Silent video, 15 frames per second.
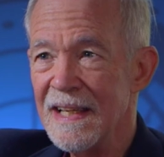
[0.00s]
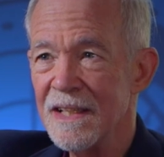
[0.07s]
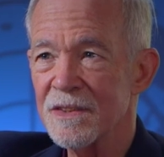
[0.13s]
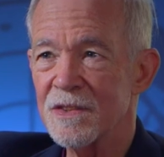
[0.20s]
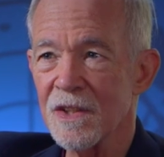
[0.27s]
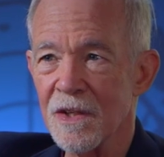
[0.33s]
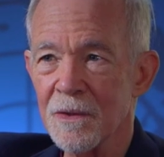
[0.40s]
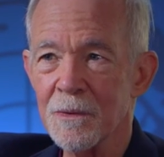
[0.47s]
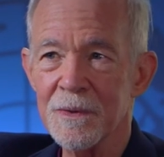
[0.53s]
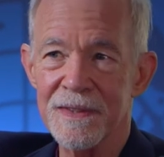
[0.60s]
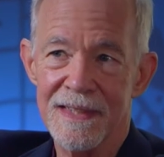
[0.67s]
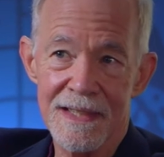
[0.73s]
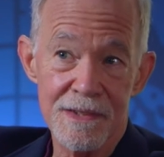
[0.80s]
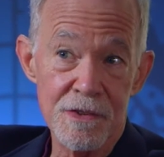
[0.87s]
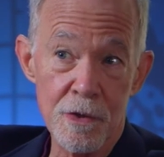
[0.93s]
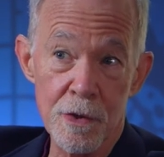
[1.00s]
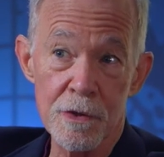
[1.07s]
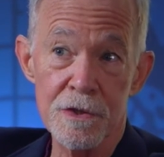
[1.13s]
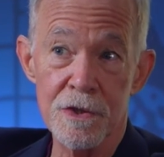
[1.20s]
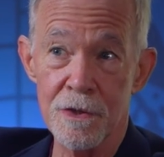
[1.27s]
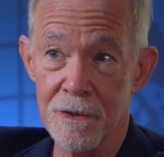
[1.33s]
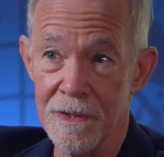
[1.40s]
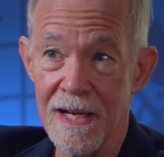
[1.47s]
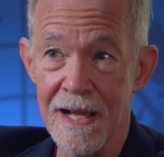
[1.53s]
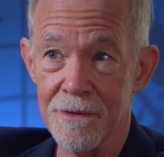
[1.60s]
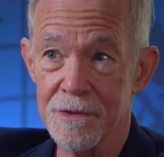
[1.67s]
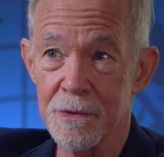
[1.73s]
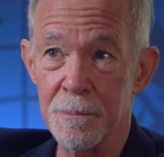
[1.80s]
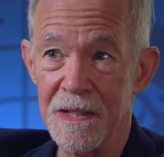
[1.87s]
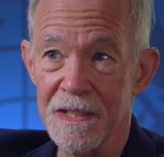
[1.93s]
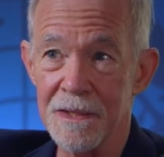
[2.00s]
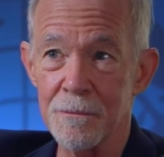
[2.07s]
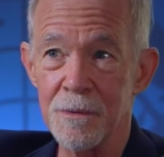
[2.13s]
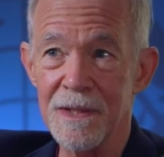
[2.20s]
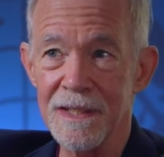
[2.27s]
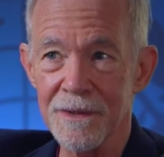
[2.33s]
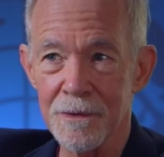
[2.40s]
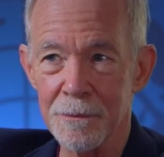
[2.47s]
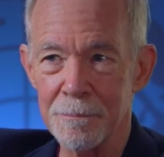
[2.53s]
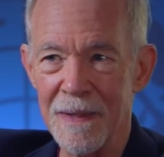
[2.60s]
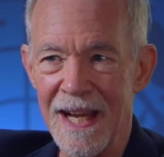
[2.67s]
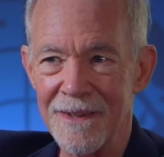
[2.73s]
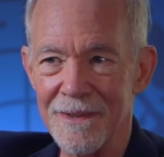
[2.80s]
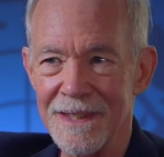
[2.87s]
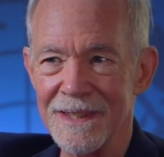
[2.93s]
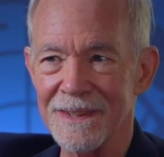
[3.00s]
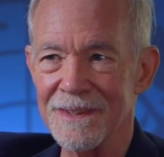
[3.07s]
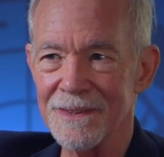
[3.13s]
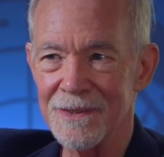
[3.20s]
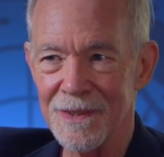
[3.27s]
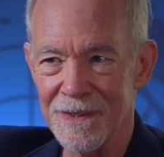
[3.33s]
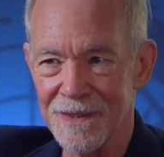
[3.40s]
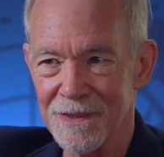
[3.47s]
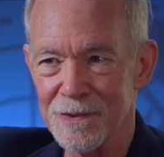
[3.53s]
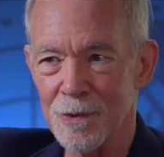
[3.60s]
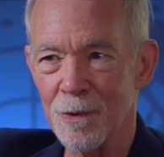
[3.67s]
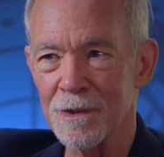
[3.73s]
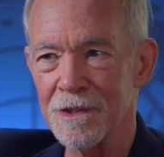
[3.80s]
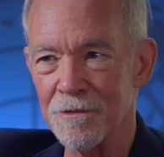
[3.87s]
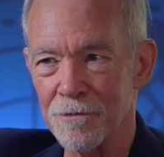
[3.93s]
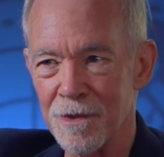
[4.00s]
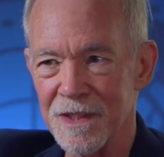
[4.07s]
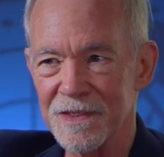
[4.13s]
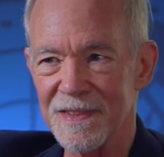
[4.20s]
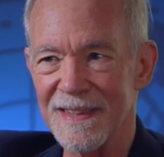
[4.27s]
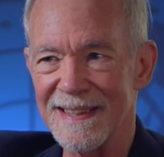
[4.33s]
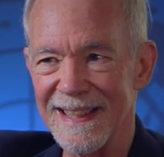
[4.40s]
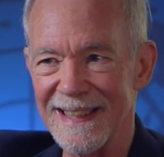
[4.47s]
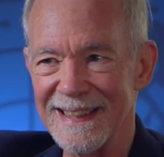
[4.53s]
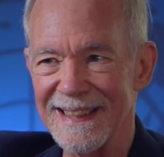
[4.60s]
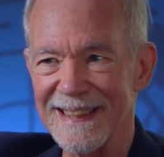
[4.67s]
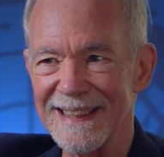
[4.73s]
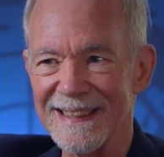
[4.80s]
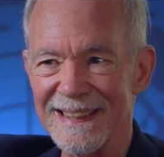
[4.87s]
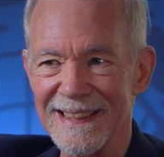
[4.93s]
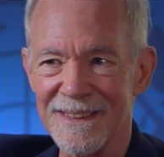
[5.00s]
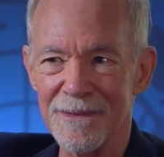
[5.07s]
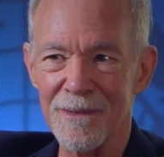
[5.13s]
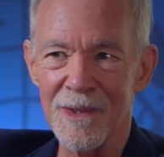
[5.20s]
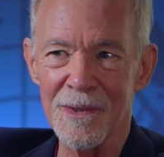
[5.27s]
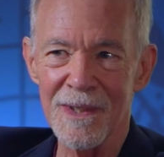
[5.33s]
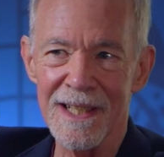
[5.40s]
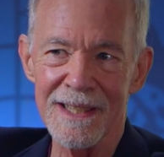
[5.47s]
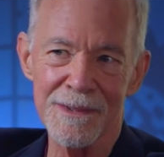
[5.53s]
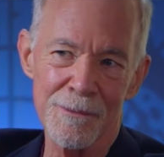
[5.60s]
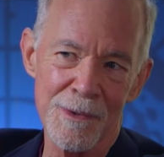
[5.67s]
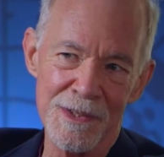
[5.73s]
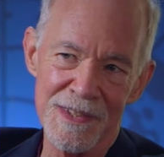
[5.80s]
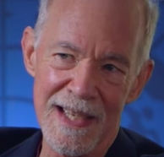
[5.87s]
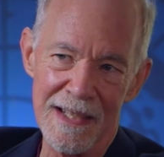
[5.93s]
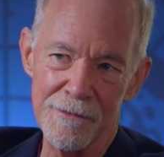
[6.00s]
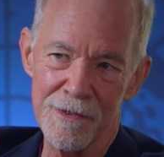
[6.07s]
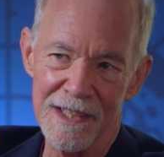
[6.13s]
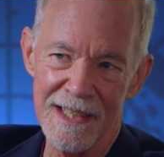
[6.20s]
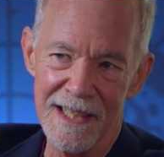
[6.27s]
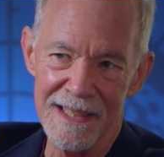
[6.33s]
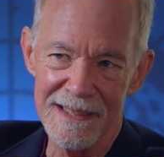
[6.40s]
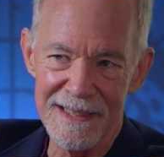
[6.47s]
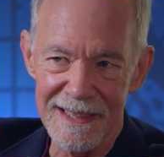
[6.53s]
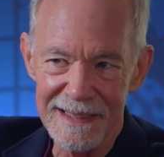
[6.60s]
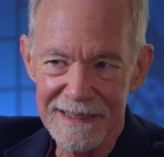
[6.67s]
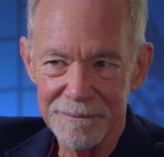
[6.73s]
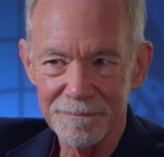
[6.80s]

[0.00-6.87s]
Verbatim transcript: So this could turn out to be a real barrier to the sort of risk-taking that Rohan was advocating.